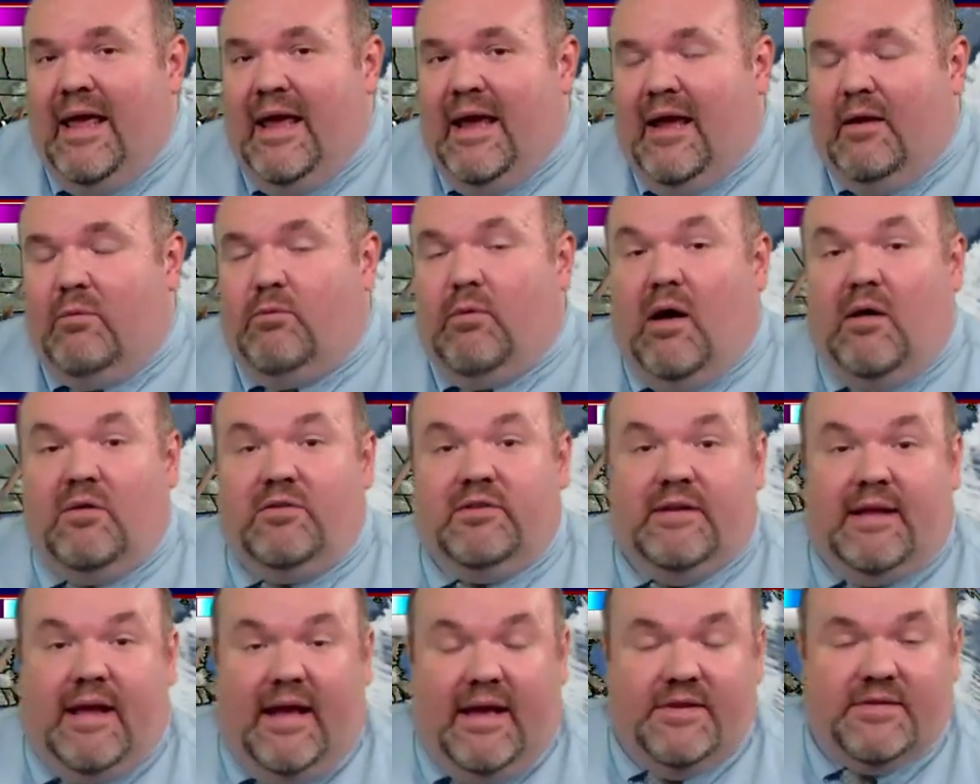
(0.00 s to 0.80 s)
And while
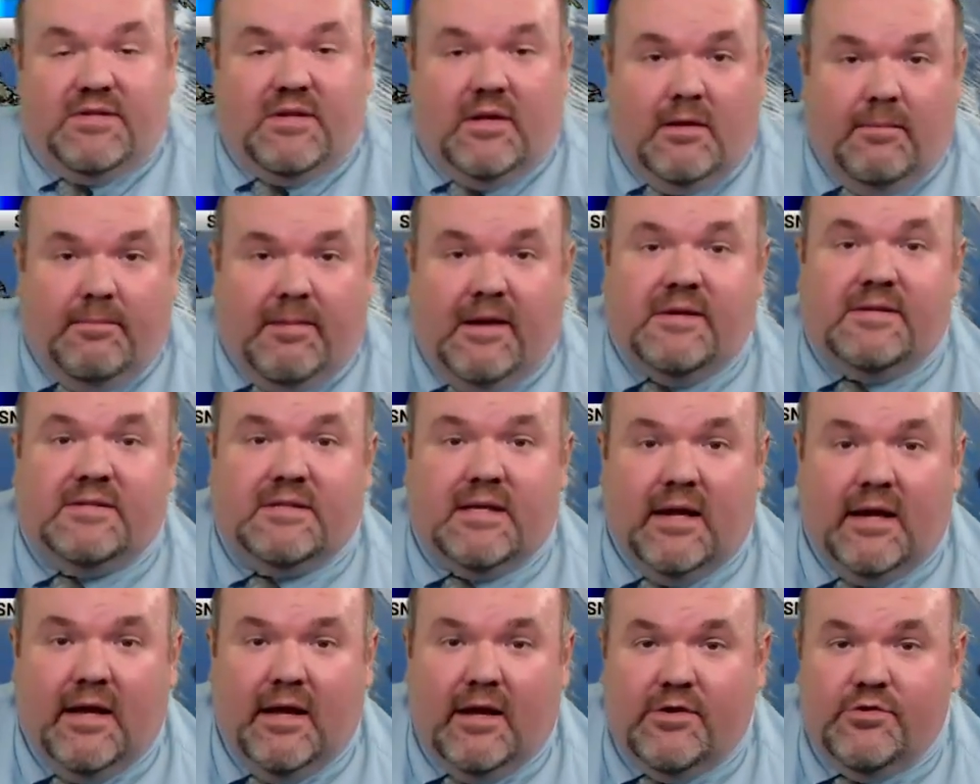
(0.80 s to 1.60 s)
today is going to be
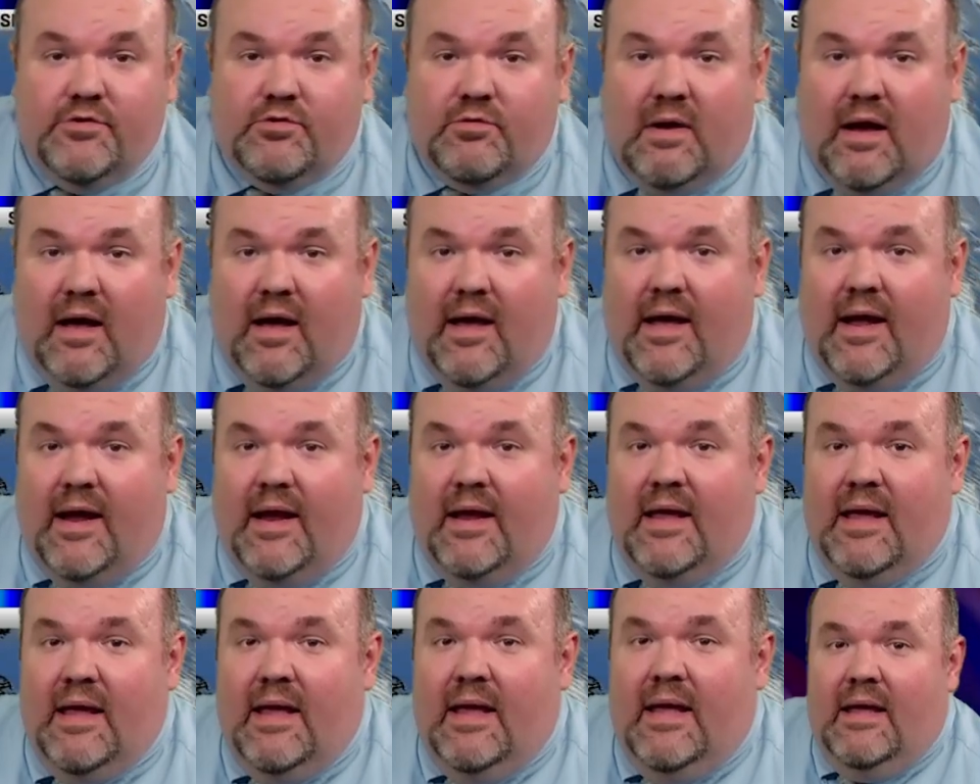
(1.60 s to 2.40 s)
sunny and
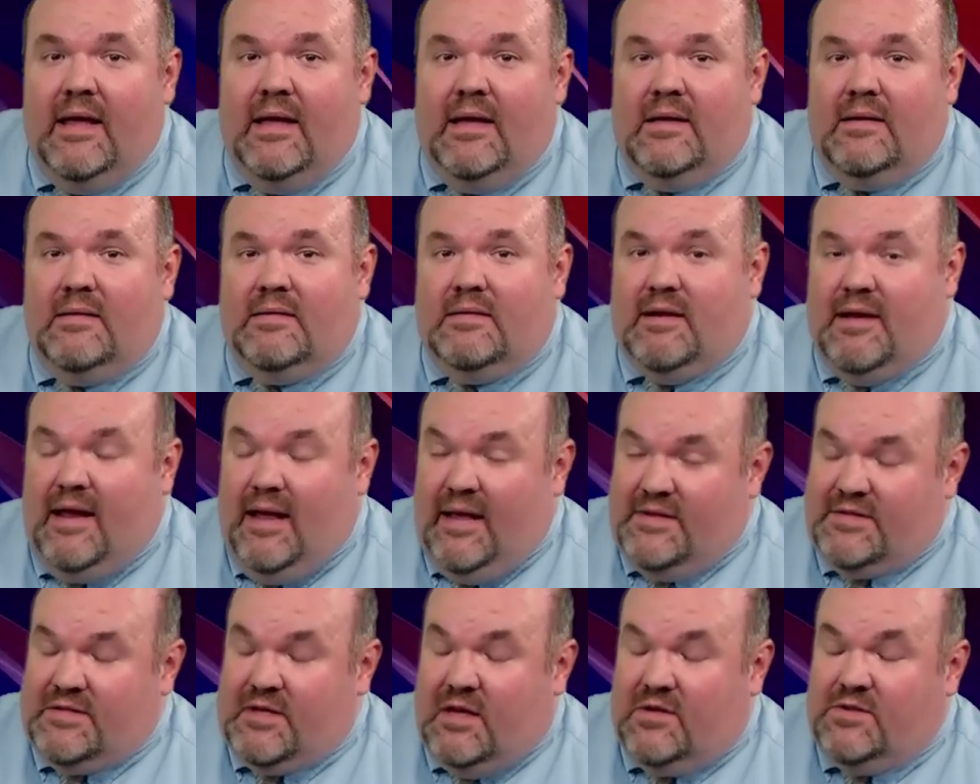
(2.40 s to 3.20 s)
dry, today
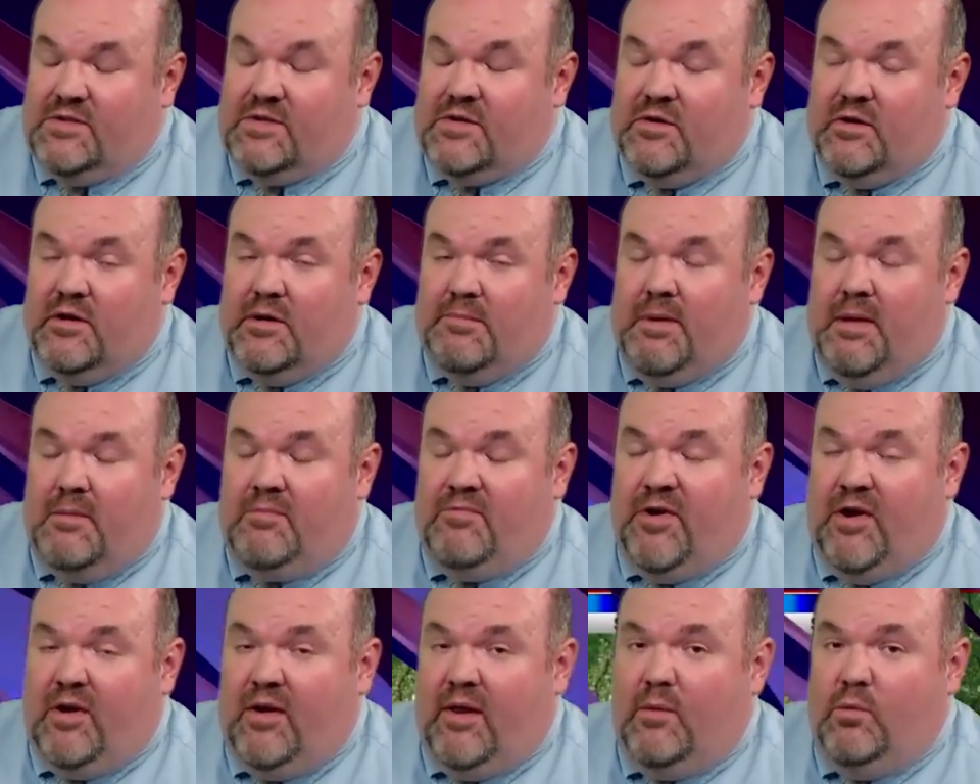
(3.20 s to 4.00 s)
is also going to be
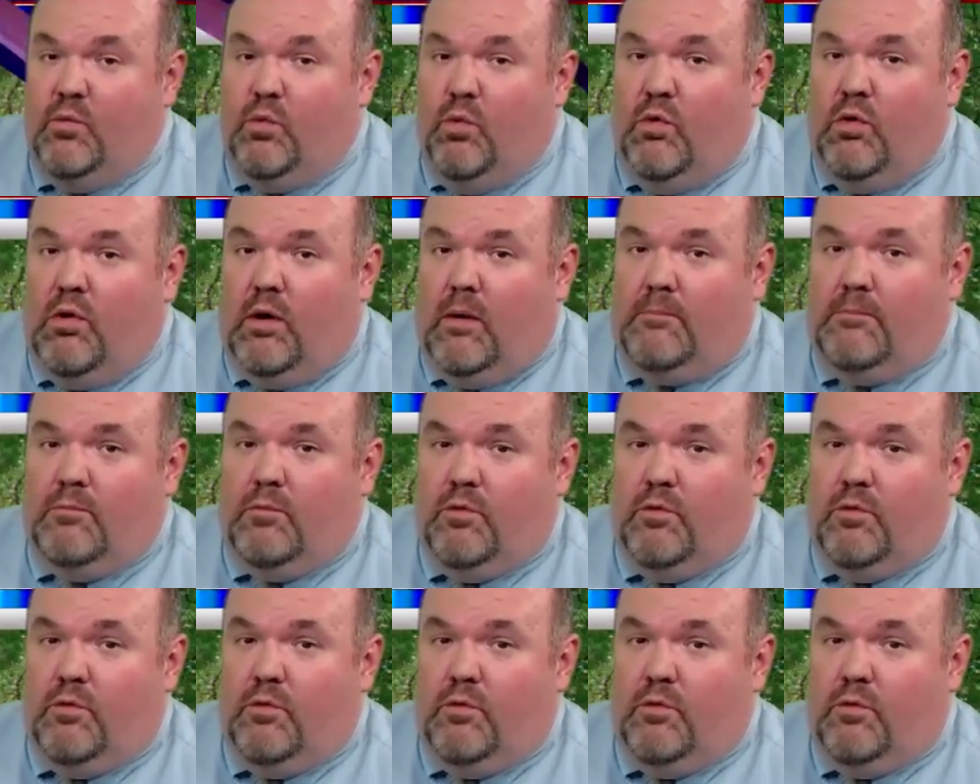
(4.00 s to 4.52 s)
fairly warm.